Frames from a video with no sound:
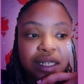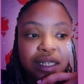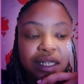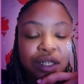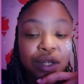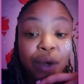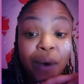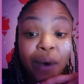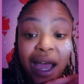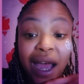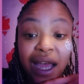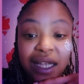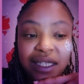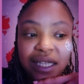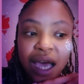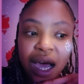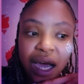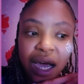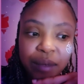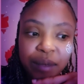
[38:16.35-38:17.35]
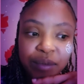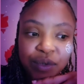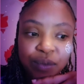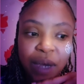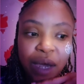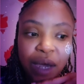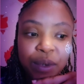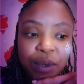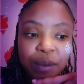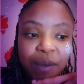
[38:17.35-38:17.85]
you know, times
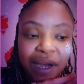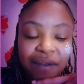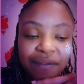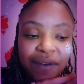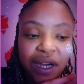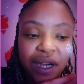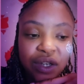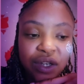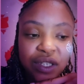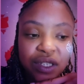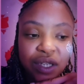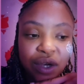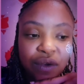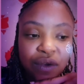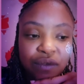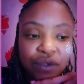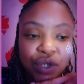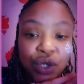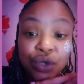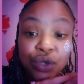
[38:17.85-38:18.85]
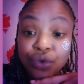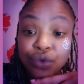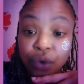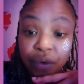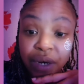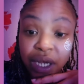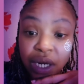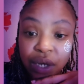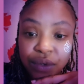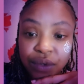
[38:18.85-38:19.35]
where we might find ourselves
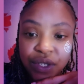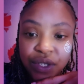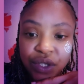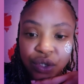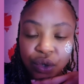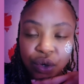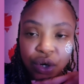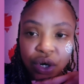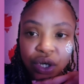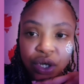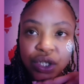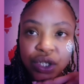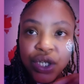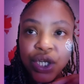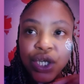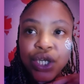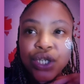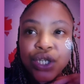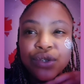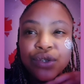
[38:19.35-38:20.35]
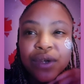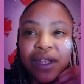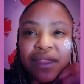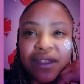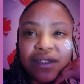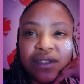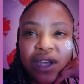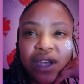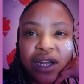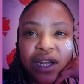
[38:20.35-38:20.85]
drawing closer to God during
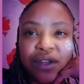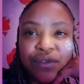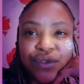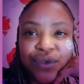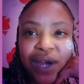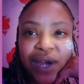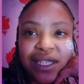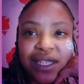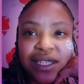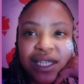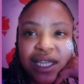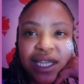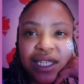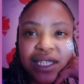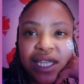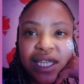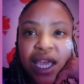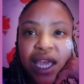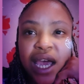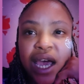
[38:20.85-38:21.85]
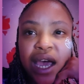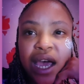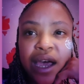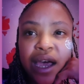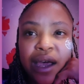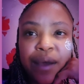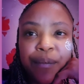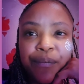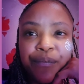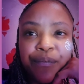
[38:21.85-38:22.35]
this kind of transit.
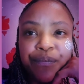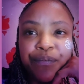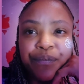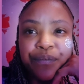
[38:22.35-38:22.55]
You'll